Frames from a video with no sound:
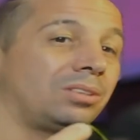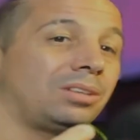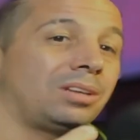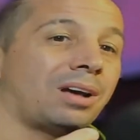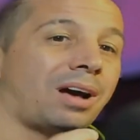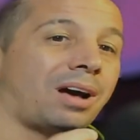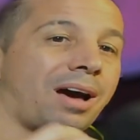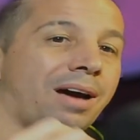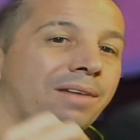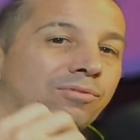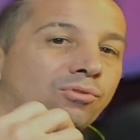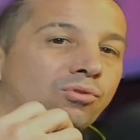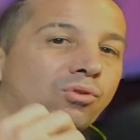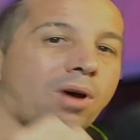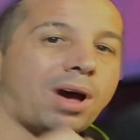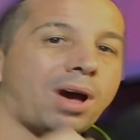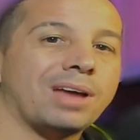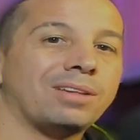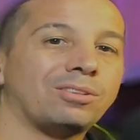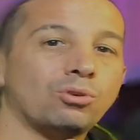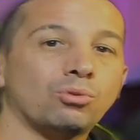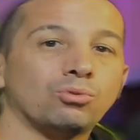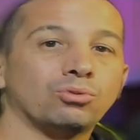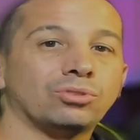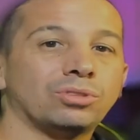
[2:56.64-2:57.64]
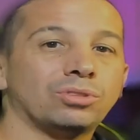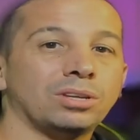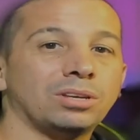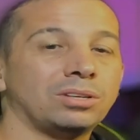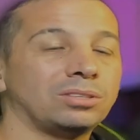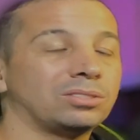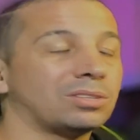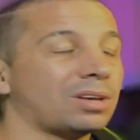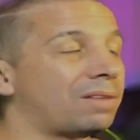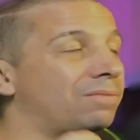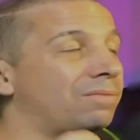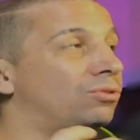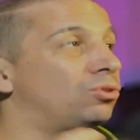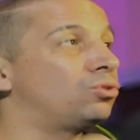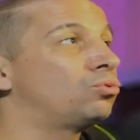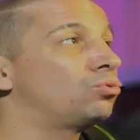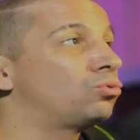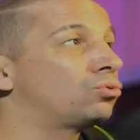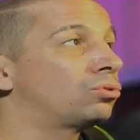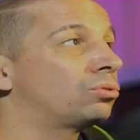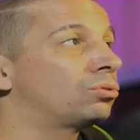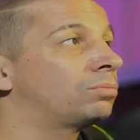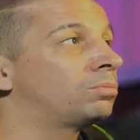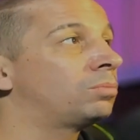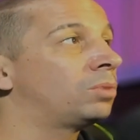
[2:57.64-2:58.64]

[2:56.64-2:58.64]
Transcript: I've tried those things. I've used them,